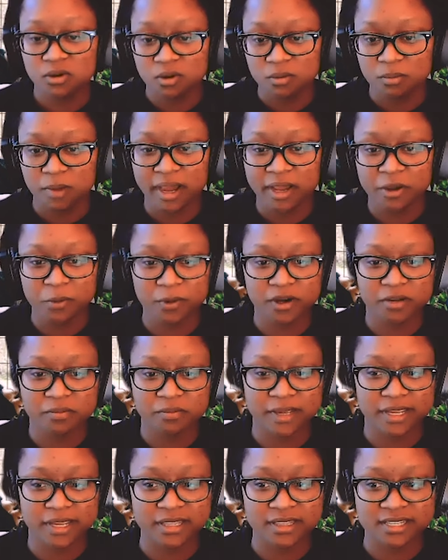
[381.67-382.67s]
My work
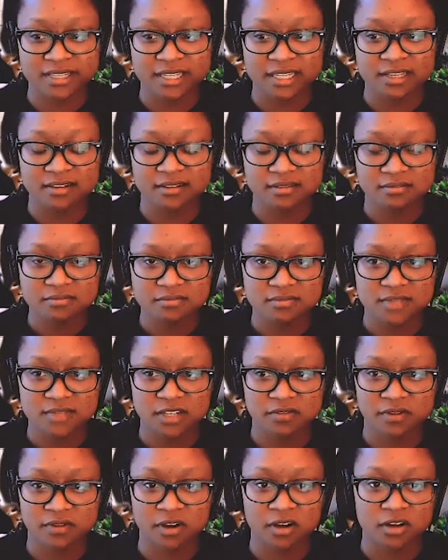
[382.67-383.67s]
mainly
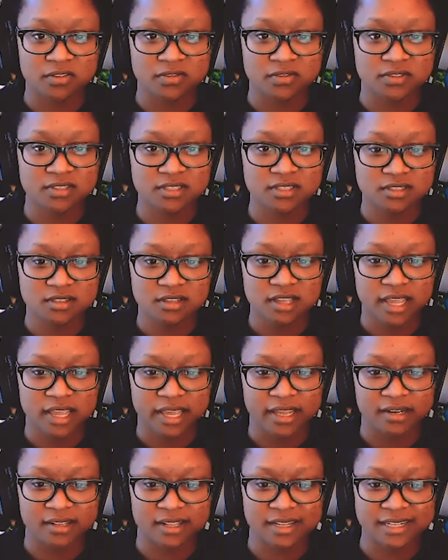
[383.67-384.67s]
involves
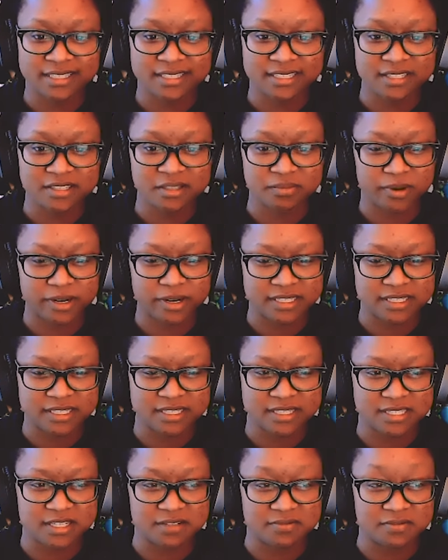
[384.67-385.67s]
analyzing the
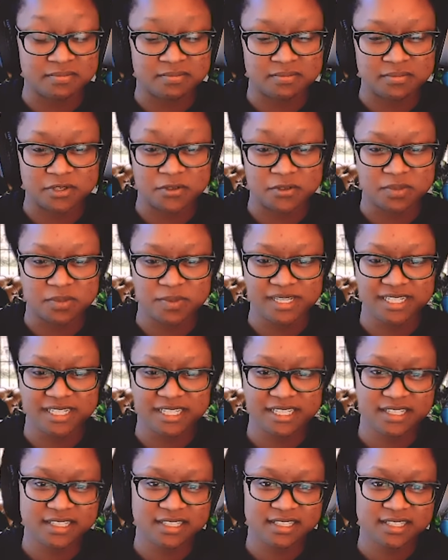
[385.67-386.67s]
presence of new
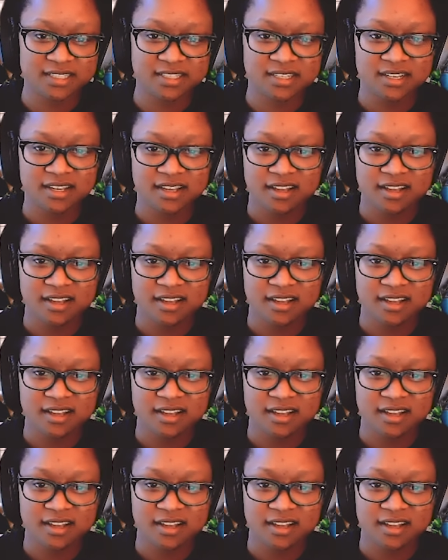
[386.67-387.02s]
species.